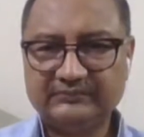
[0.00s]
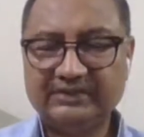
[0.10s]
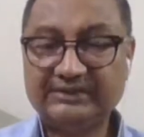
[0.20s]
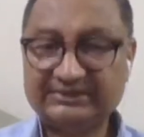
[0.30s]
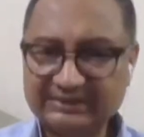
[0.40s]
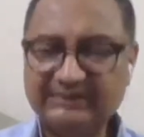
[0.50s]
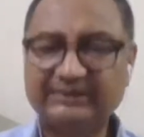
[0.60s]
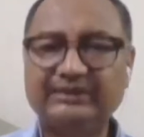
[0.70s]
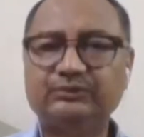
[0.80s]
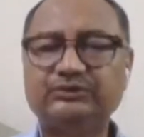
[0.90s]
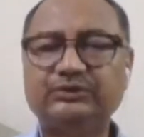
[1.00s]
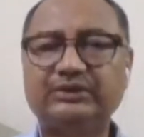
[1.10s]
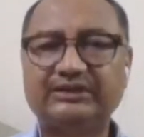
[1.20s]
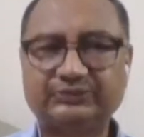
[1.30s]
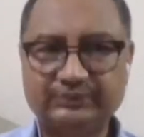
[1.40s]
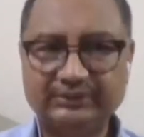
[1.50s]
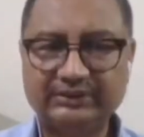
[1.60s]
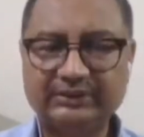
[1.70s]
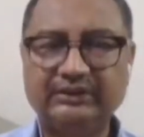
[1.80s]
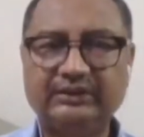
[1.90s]
is the India which will
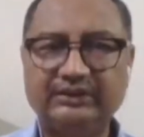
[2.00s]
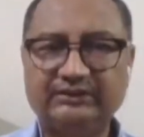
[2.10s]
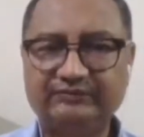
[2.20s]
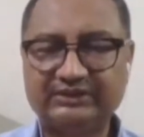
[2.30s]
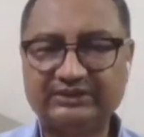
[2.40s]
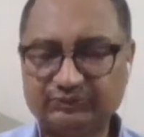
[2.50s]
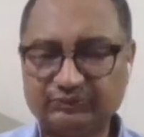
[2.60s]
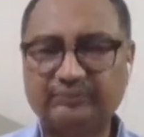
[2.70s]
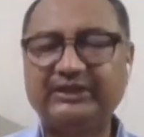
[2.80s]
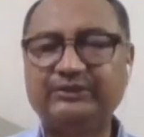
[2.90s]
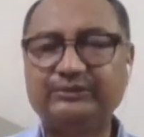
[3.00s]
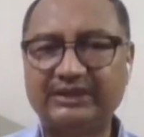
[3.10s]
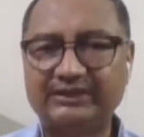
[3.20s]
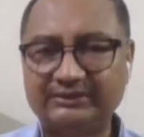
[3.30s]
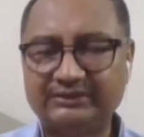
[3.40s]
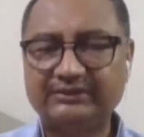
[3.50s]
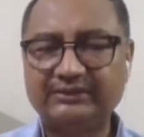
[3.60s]
actually, if it is to remain united,